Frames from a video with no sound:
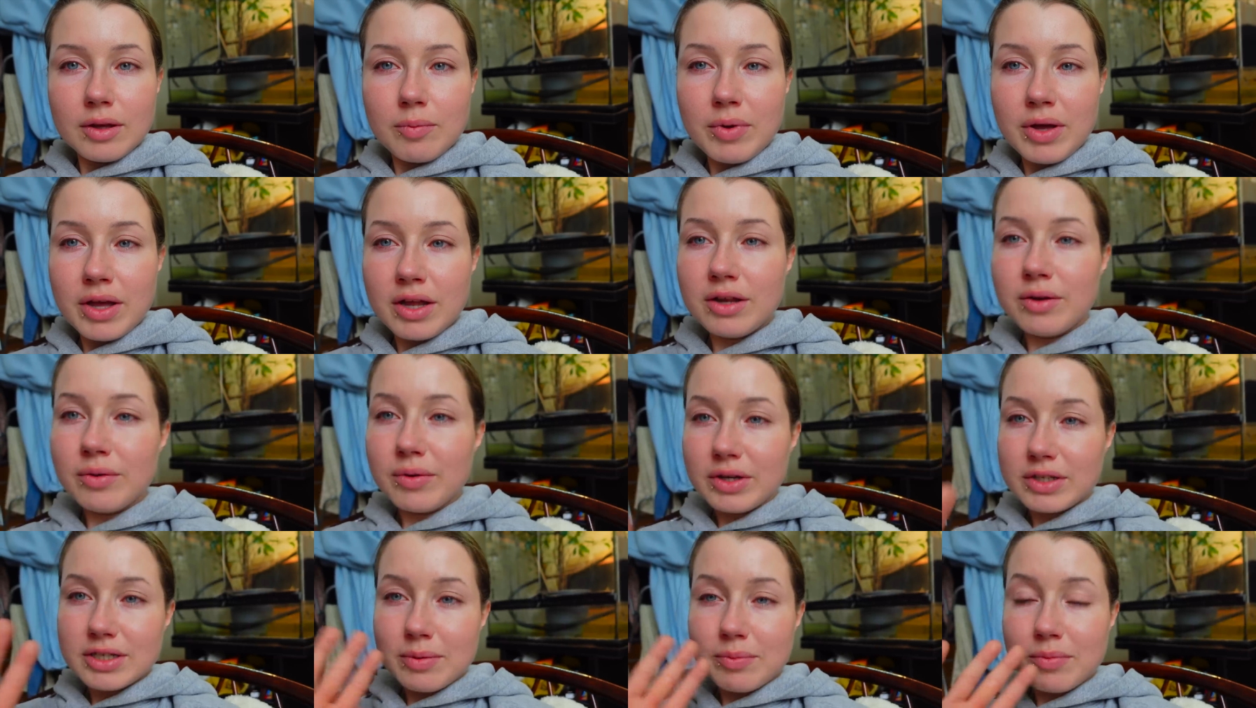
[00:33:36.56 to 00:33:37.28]
But,
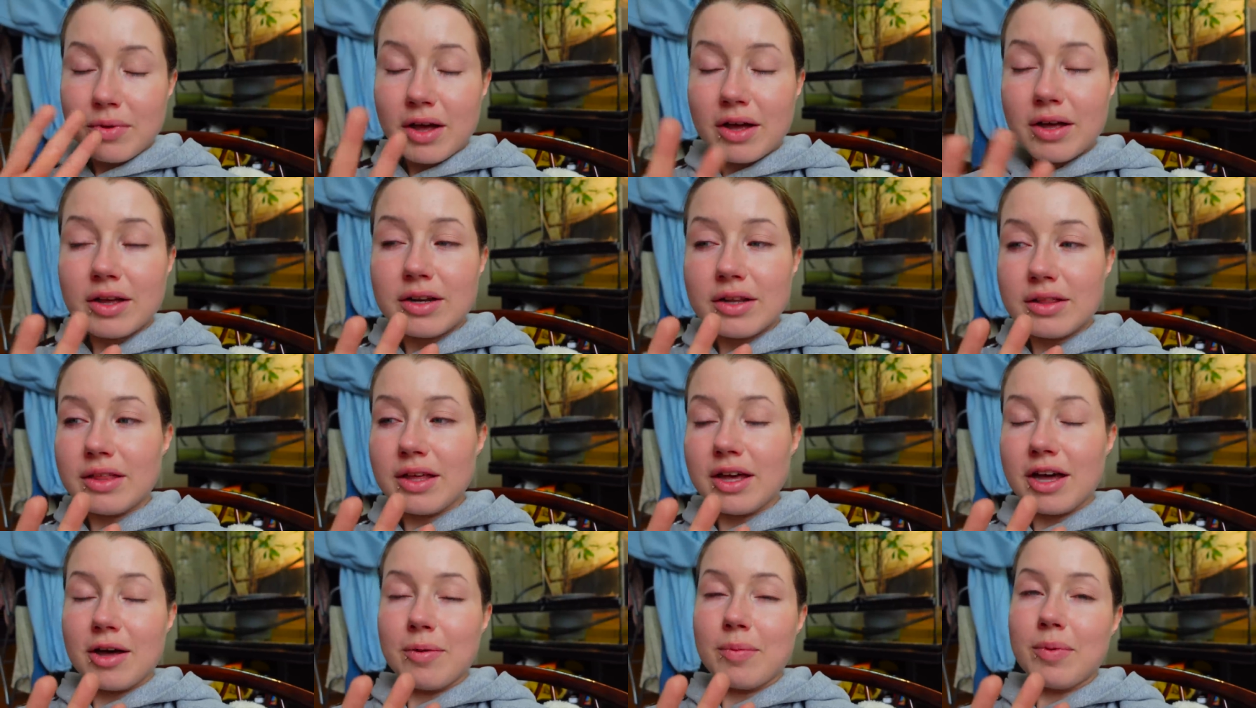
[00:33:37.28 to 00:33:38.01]
anyways, I'm not gonna
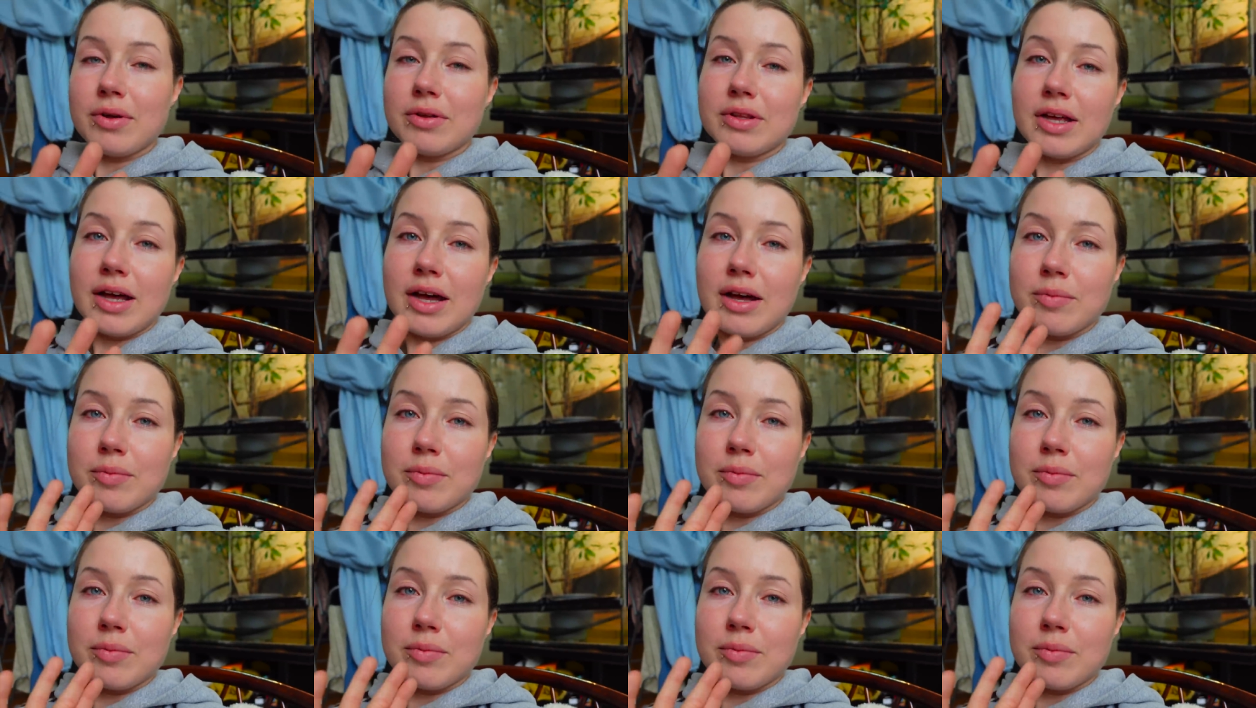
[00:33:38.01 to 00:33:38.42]
think about that.